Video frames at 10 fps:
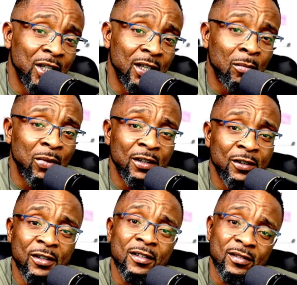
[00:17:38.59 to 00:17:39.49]
that place
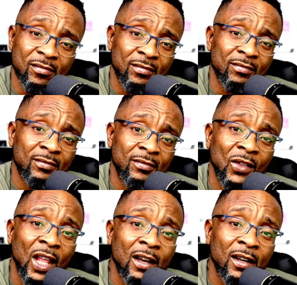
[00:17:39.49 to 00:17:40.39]
is
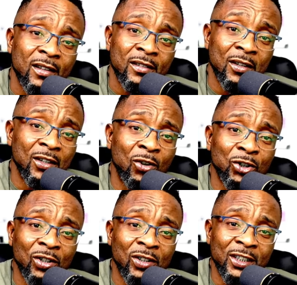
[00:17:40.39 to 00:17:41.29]
the
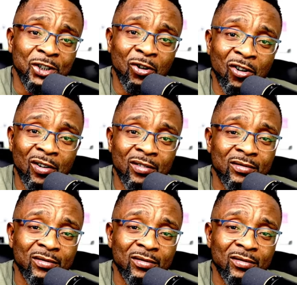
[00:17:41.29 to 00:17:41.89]
reduction in your,